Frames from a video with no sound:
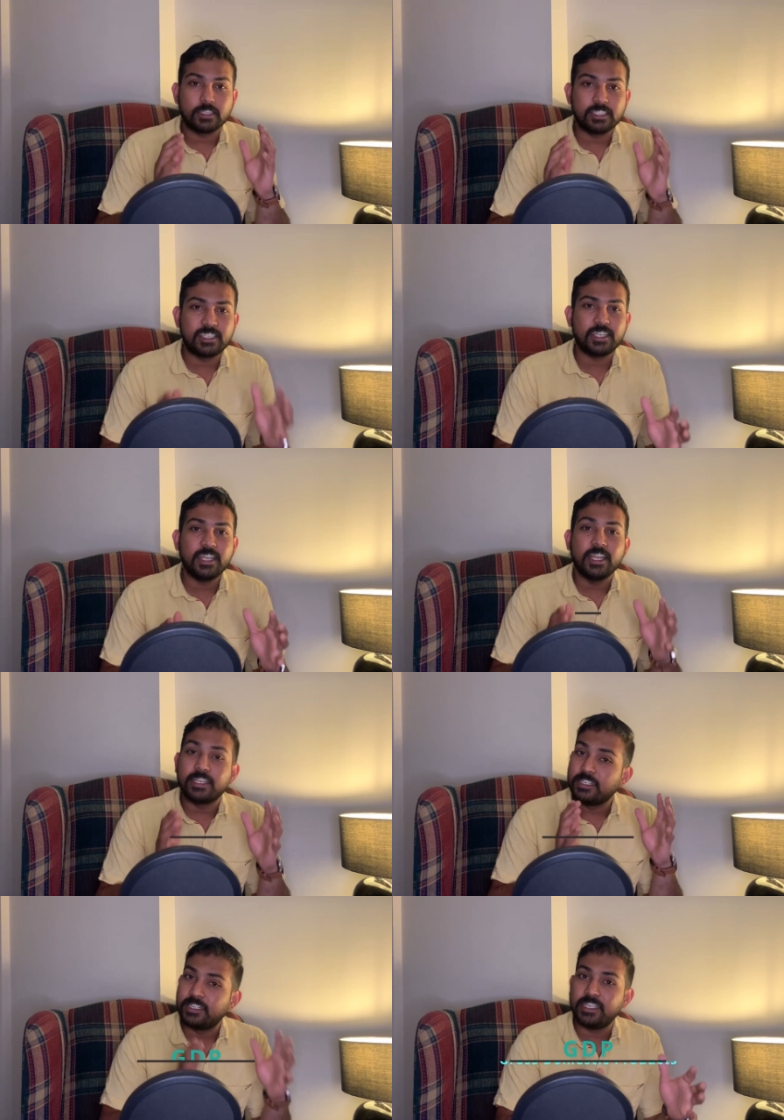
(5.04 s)

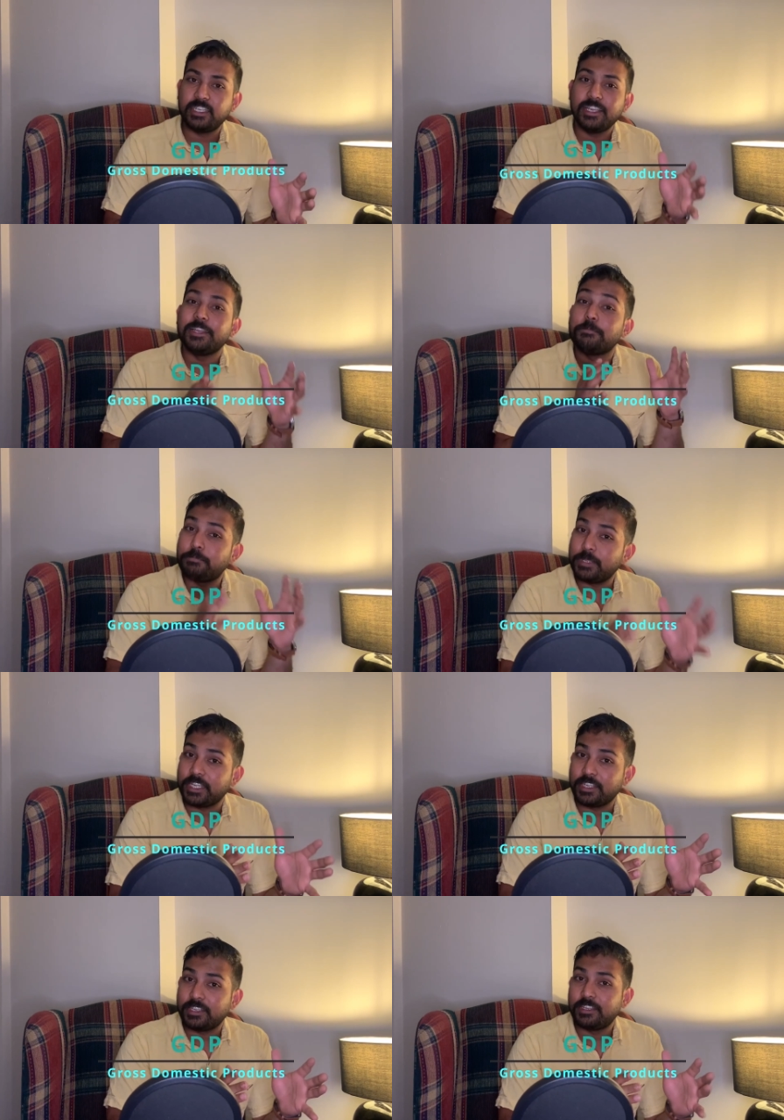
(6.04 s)

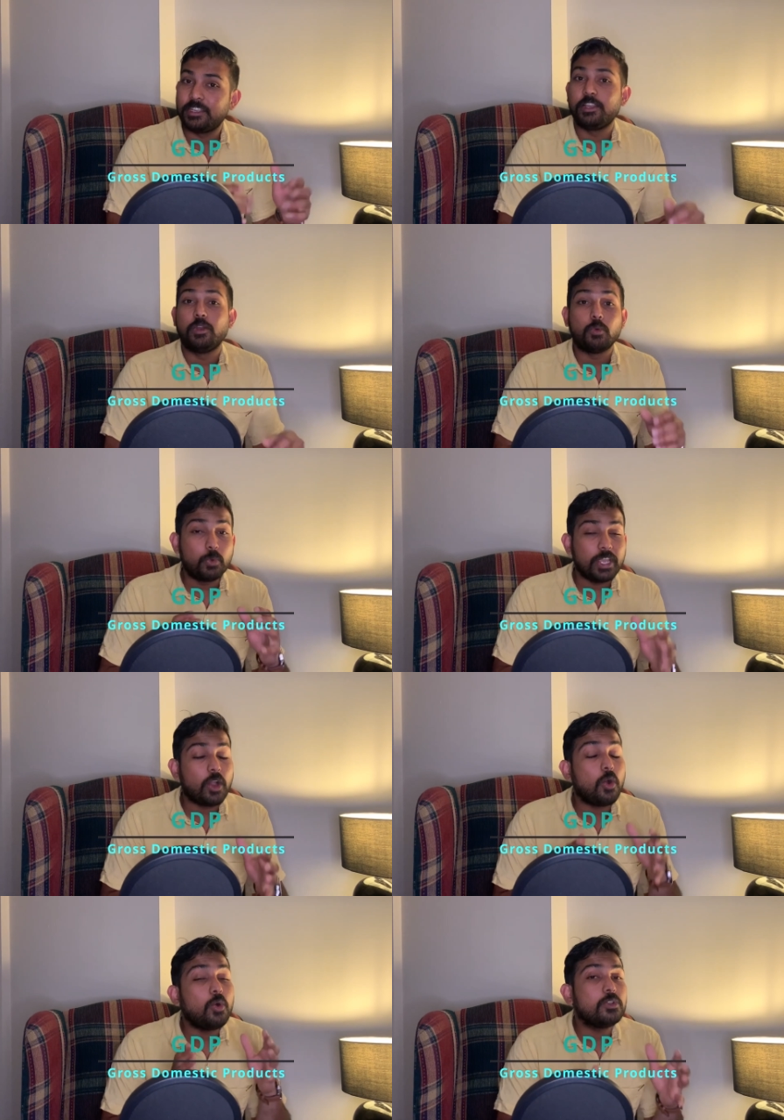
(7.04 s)
GDP. We
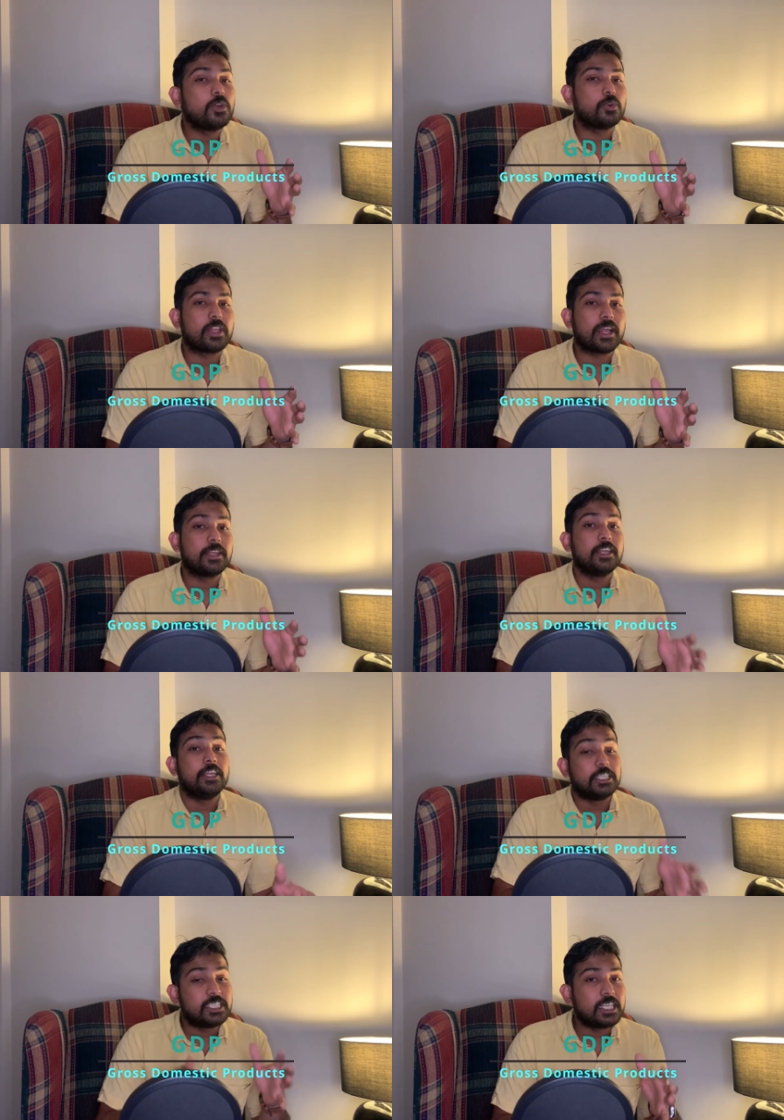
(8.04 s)
all know that
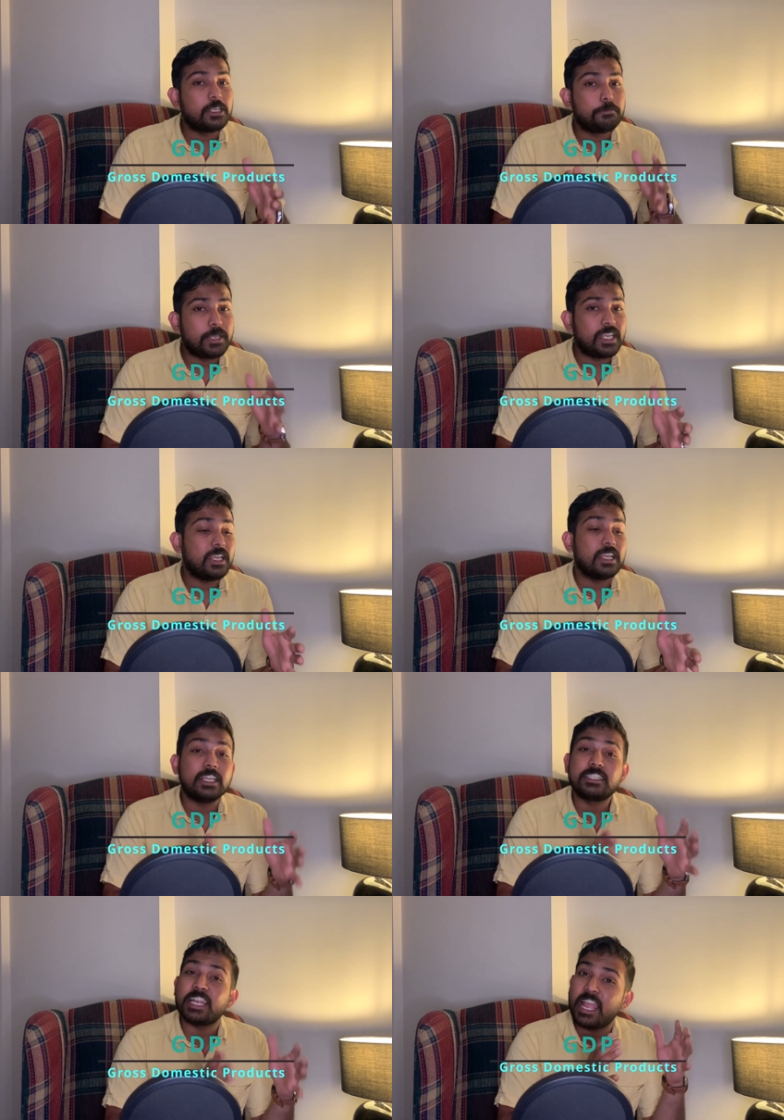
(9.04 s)
GDP
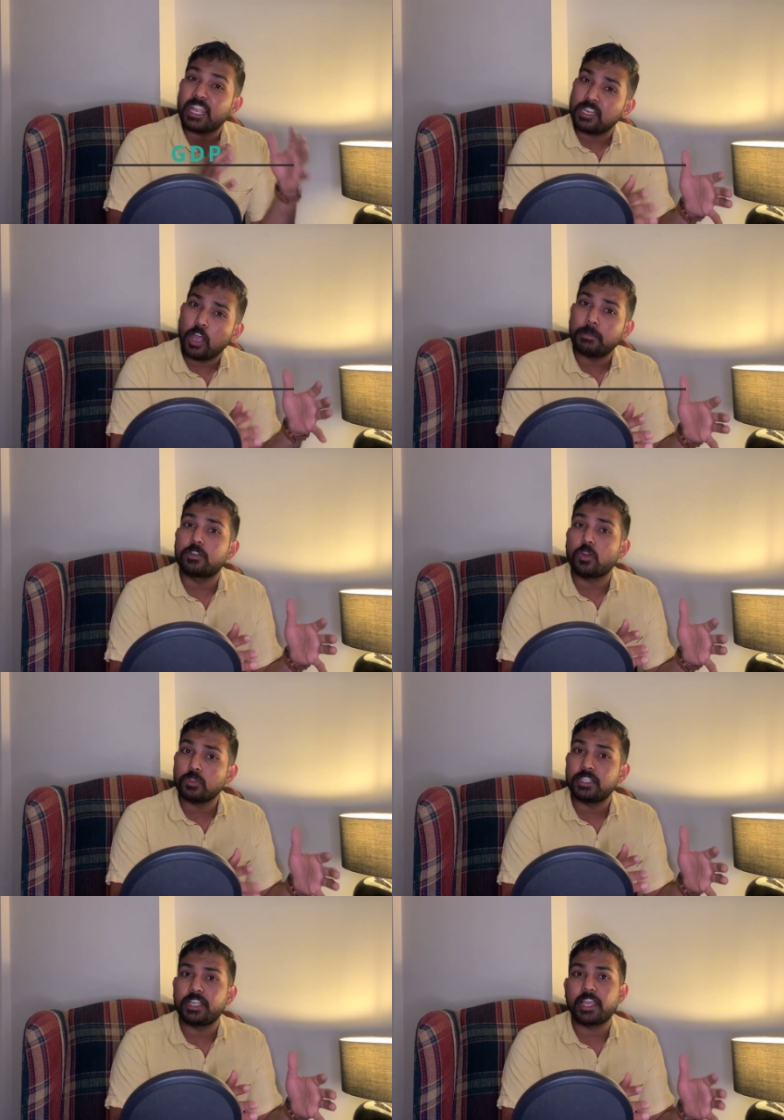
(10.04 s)
is an economic
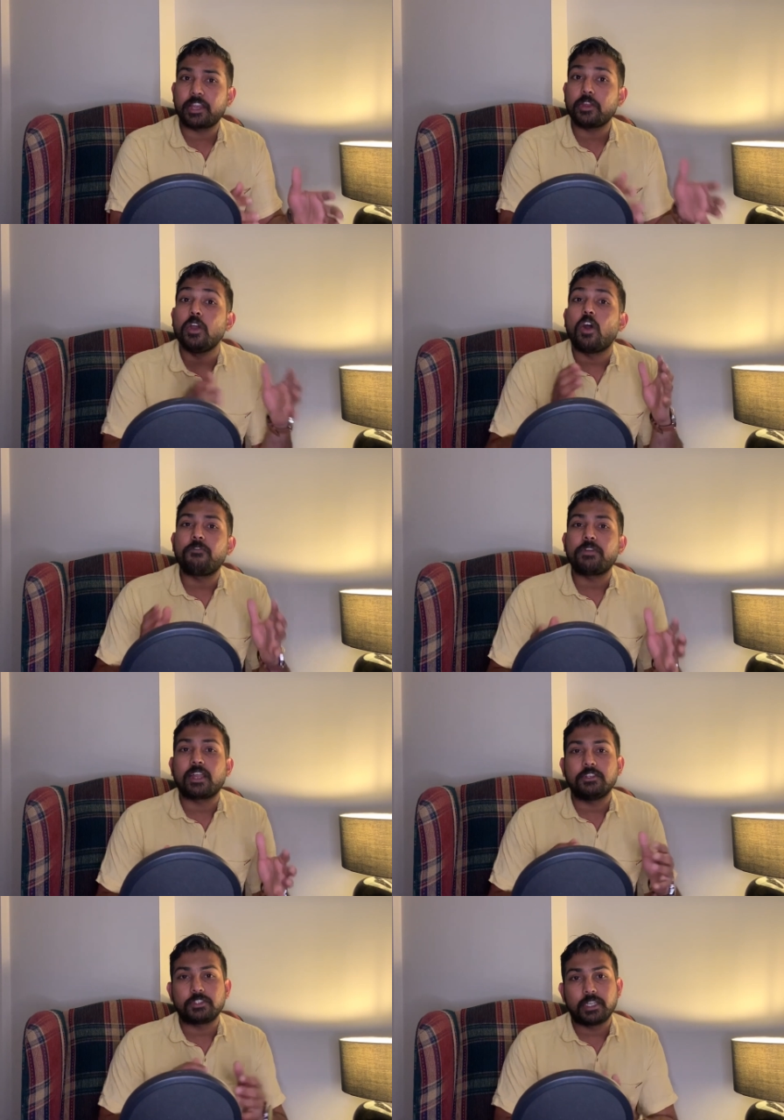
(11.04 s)
growth indicator of a
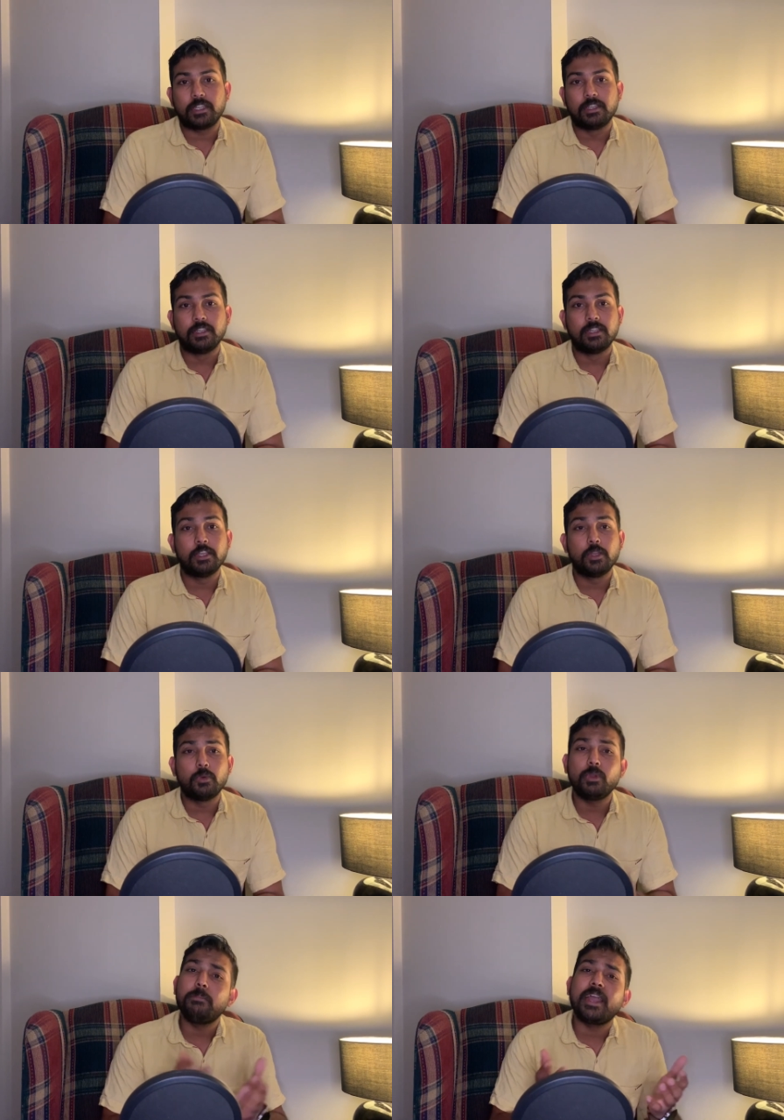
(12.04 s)
country.
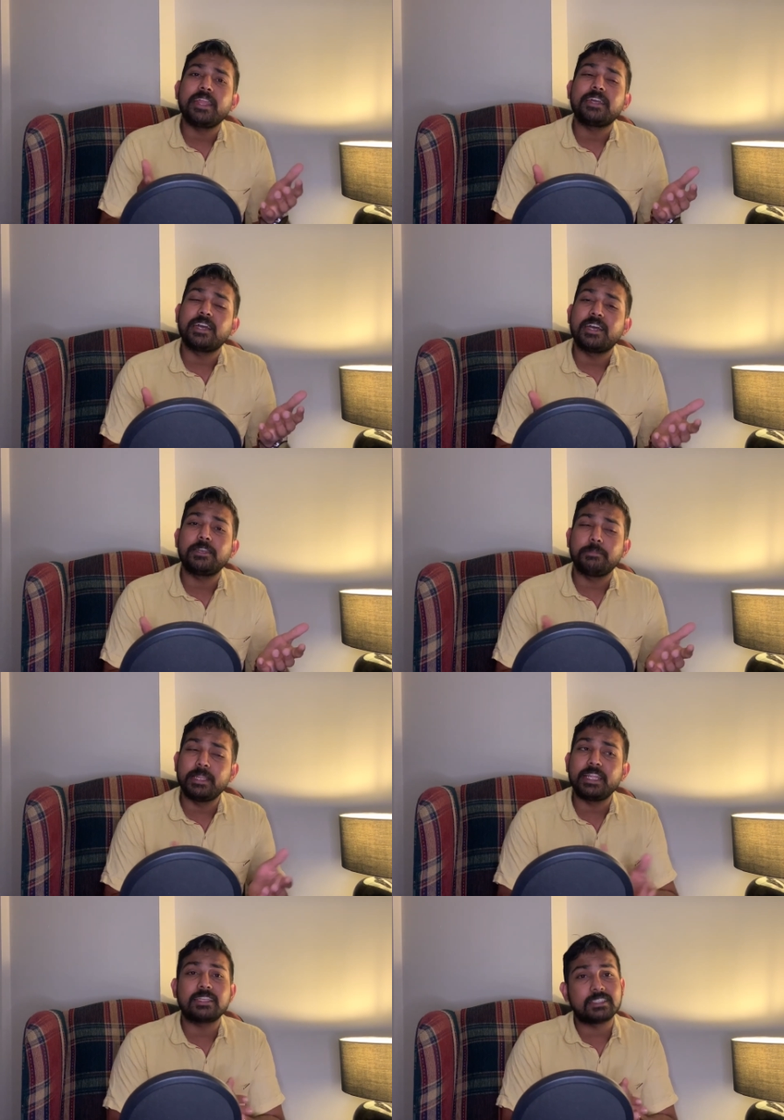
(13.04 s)
We might heard
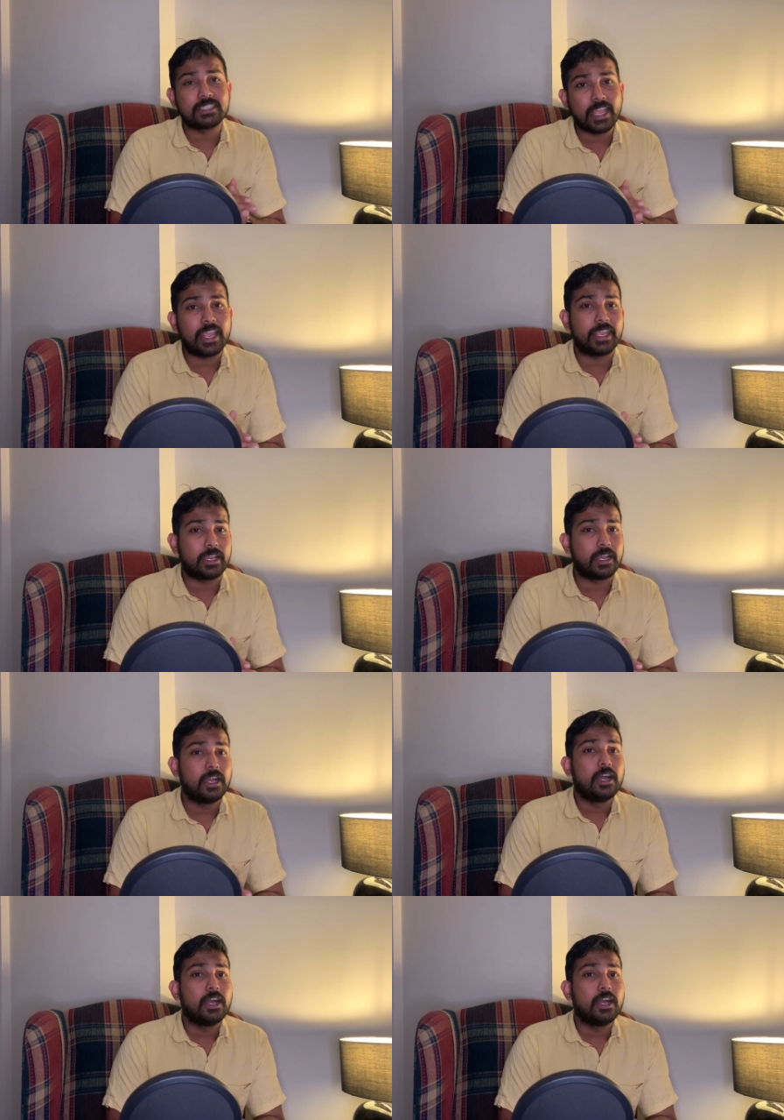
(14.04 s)
media saying